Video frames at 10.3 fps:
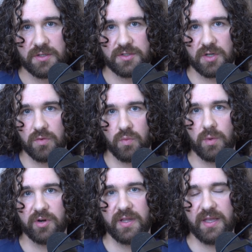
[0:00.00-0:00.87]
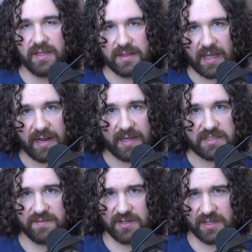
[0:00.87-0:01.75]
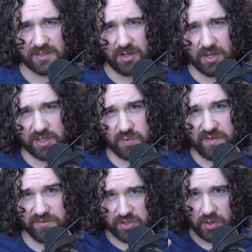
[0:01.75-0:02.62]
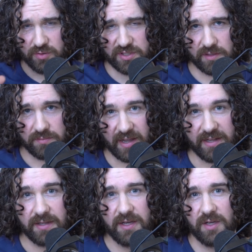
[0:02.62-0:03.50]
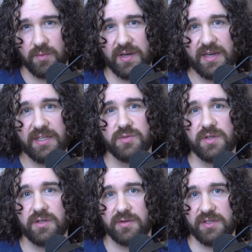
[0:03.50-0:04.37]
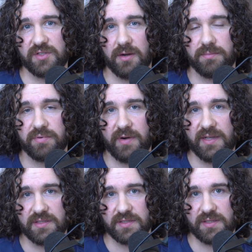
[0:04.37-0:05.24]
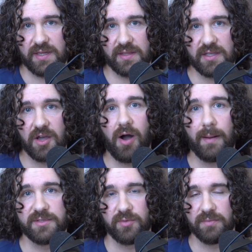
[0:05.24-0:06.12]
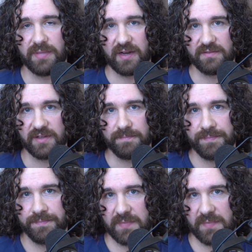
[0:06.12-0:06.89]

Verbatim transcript: So when we're in that activity, as long as we've dosed it right, we need to increase our presence to get the optimal benefit.